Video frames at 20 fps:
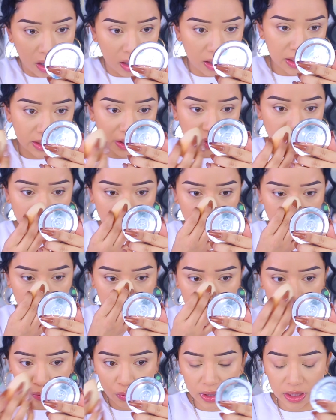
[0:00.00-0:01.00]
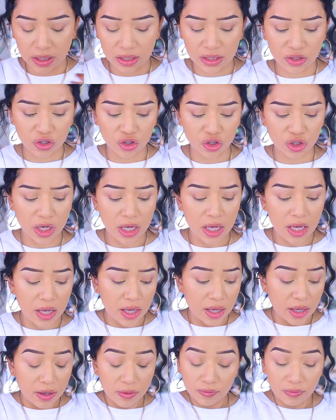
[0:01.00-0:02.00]
all us girls, which
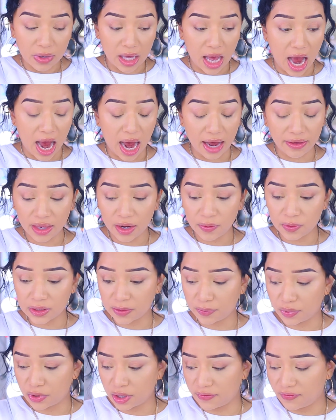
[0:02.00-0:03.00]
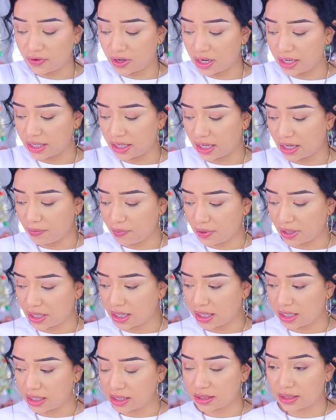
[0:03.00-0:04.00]
I thought it was a pretty fun idea
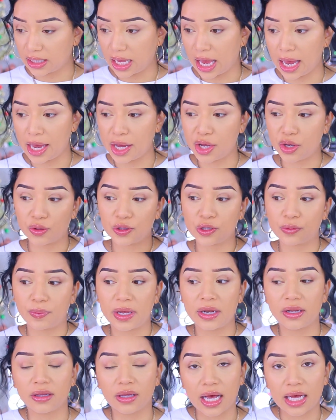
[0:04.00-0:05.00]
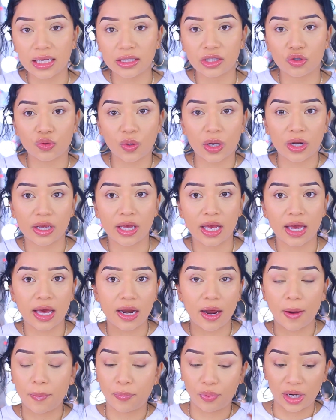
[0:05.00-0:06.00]
because A, you spend less trying to
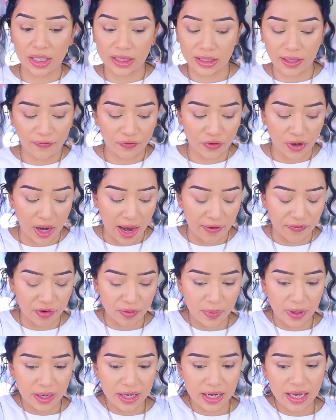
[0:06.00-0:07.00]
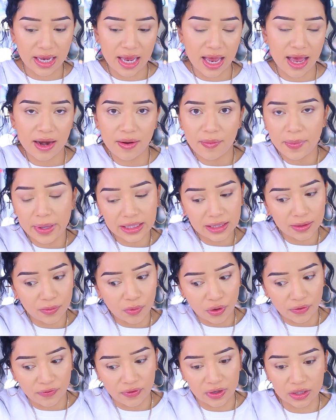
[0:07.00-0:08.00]
get a present for everybody, and it makes it
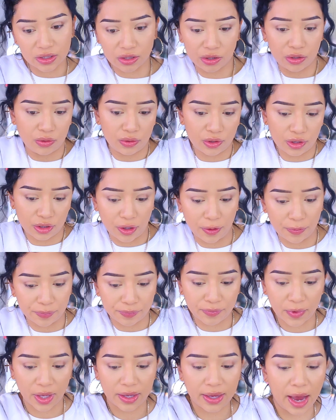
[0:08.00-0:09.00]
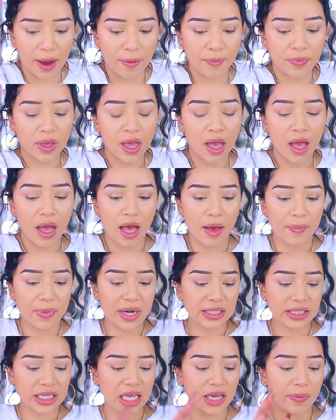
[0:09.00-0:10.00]
more fun too. So yeah, I'm
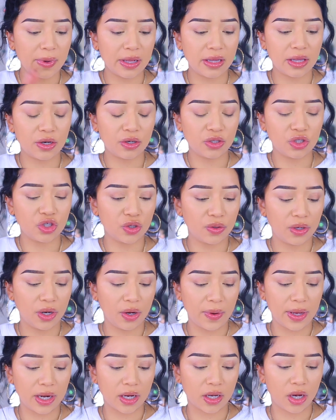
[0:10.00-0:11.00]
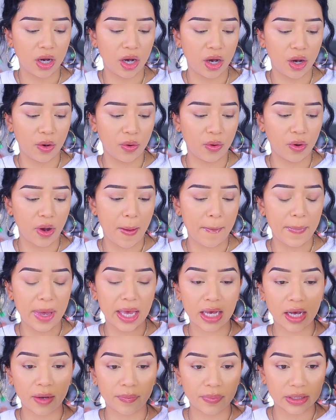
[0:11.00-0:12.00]
going to take my little Juno & Co.
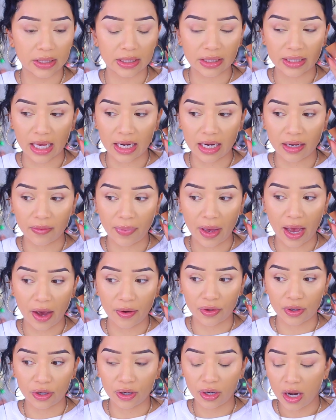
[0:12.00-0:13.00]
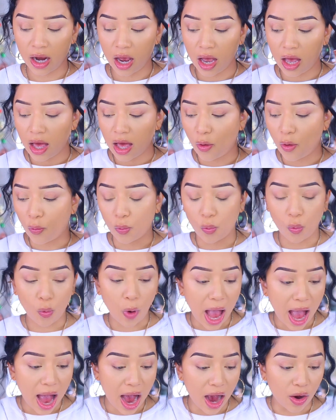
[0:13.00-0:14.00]
makeup setting powder.
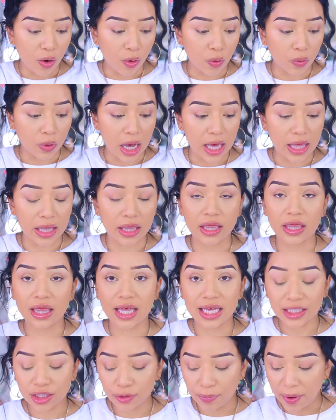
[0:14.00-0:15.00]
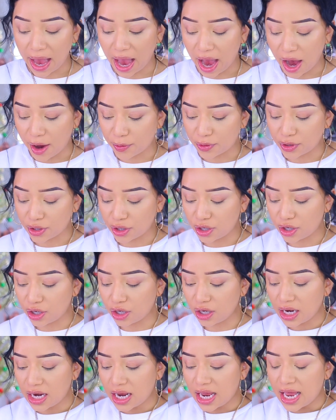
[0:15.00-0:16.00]
Wow, this
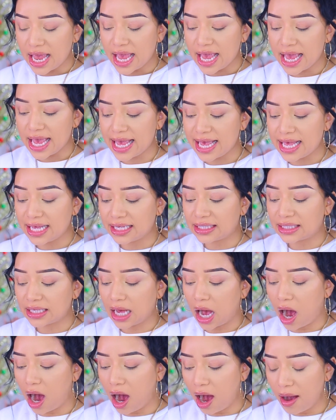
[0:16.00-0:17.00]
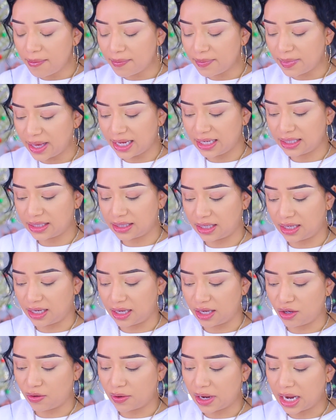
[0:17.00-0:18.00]
powder is
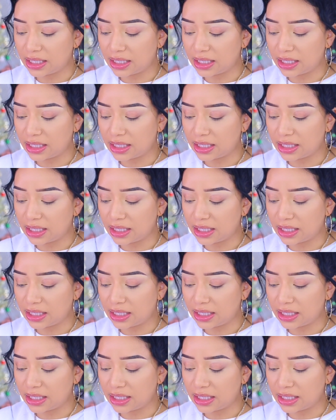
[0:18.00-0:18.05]
amazing. You